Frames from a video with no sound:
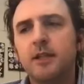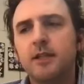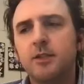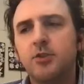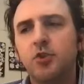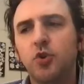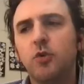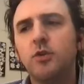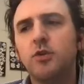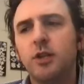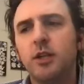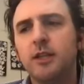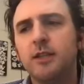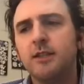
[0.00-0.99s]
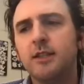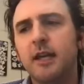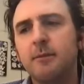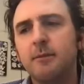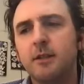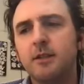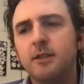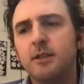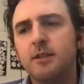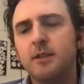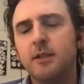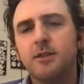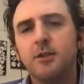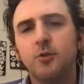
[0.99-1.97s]
like the Georgia indictments,
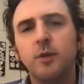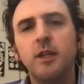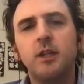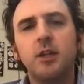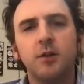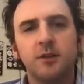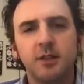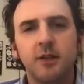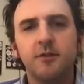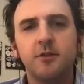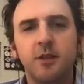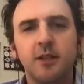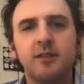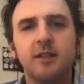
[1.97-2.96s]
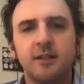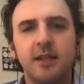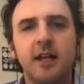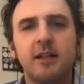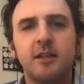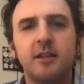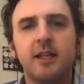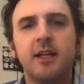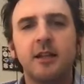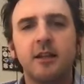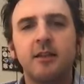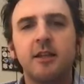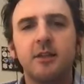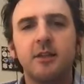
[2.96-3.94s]
because it's the RICO stuff, so that's exactly the kind
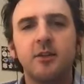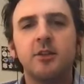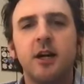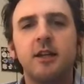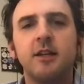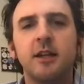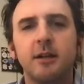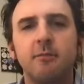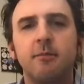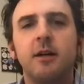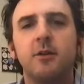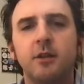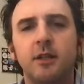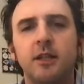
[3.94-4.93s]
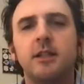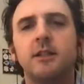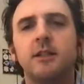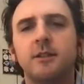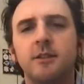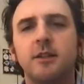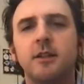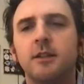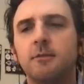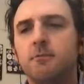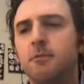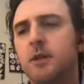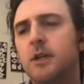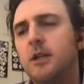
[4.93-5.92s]
of thing they're talking about. Is
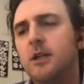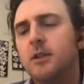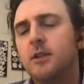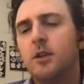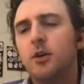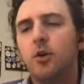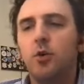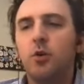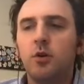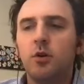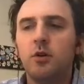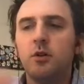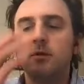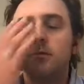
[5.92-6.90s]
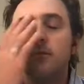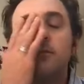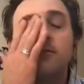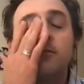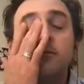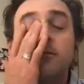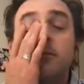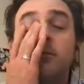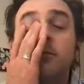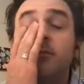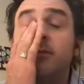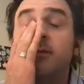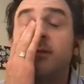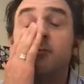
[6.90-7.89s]
the the whole
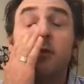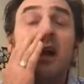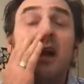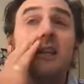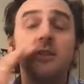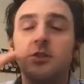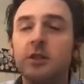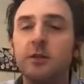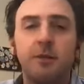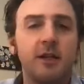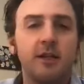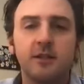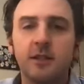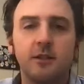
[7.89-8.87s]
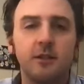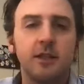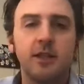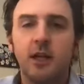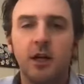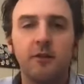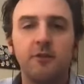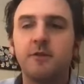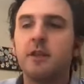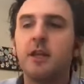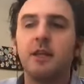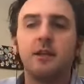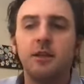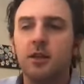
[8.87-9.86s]
strategy basically of
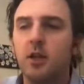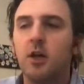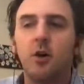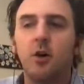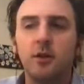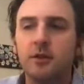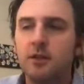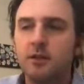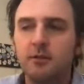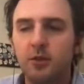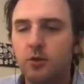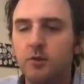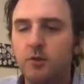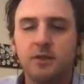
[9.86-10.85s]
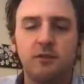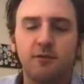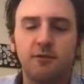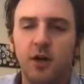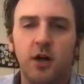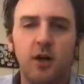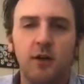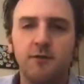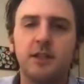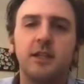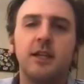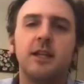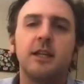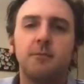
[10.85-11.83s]
getting you know and then who was involved
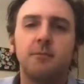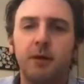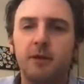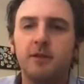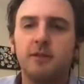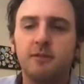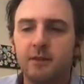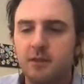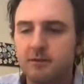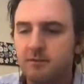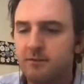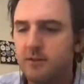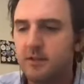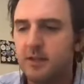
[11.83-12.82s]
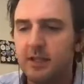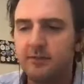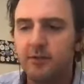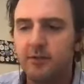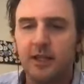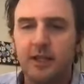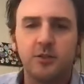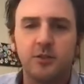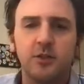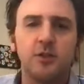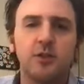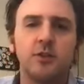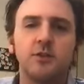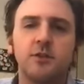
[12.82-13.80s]
and getting it by the, the slate of
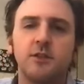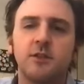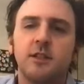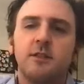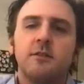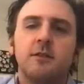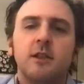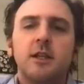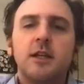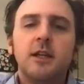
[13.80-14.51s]
electors and